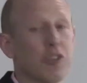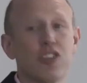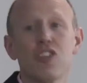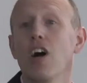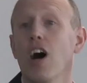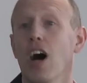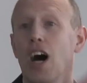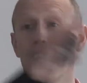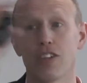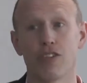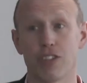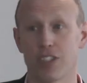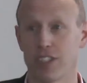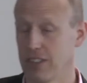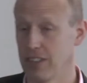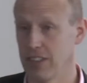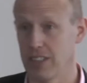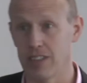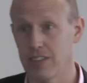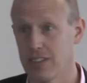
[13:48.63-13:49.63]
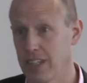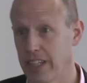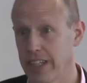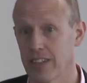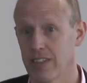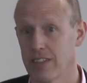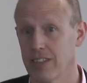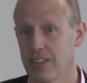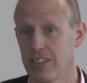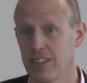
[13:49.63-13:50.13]
There are hundreds of these
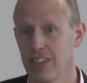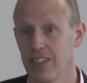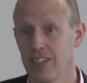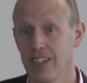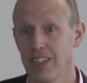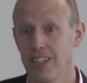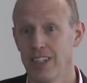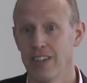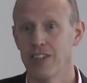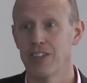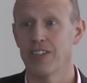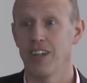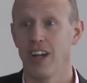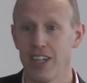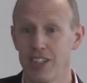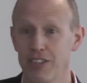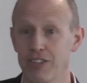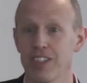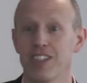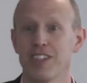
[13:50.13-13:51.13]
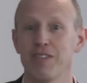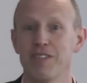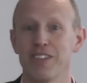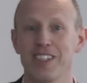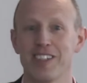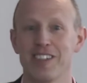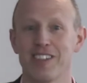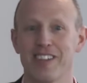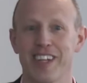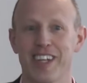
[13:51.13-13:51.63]
things. There's hundreds of
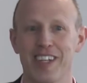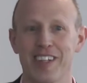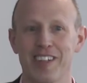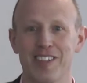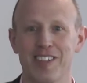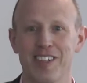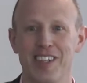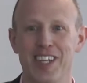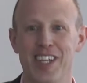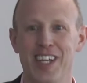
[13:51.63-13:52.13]
these things,